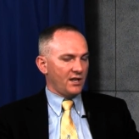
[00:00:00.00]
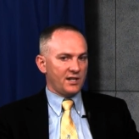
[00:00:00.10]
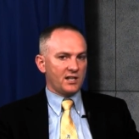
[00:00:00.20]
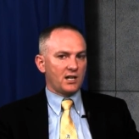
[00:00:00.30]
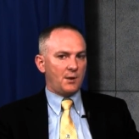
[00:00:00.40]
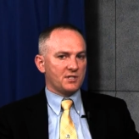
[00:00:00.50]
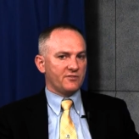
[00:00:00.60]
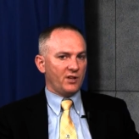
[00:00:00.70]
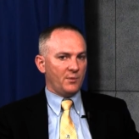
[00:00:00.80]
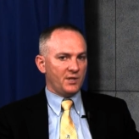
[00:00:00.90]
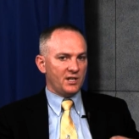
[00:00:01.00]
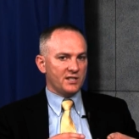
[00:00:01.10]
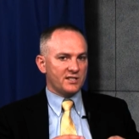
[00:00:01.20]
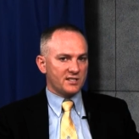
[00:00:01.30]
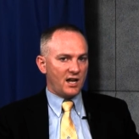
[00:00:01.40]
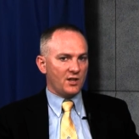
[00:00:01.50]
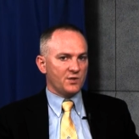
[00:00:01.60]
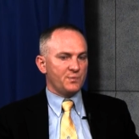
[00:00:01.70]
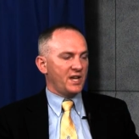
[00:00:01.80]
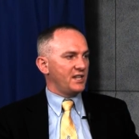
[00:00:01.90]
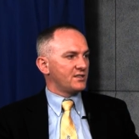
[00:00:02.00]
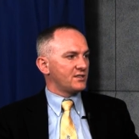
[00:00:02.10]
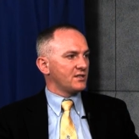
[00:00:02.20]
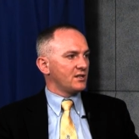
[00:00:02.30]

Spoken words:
economic development, a solid base,